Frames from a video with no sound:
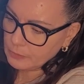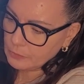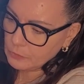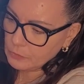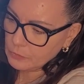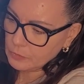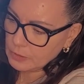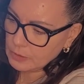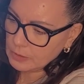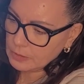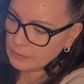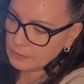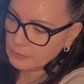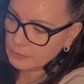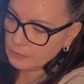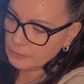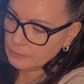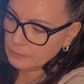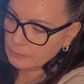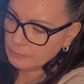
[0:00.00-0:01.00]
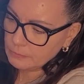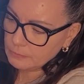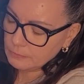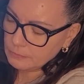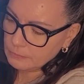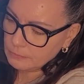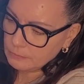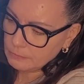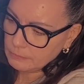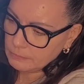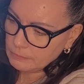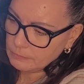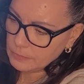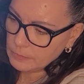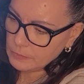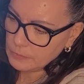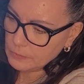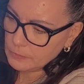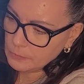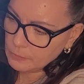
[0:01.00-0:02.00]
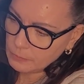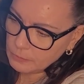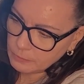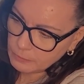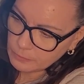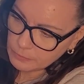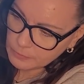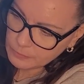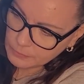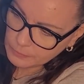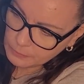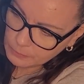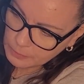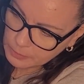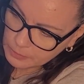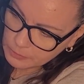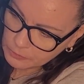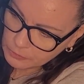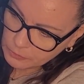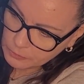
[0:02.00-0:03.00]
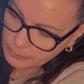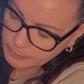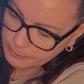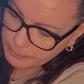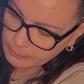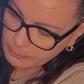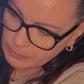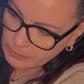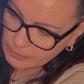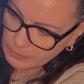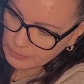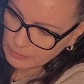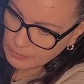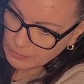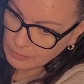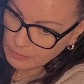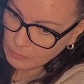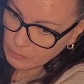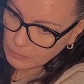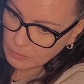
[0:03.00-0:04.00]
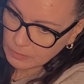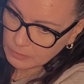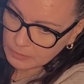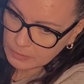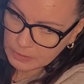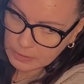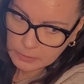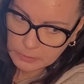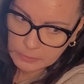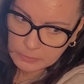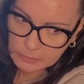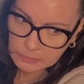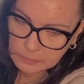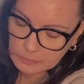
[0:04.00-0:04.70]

Try not to disturb the roots too much. There's a lot of water in here.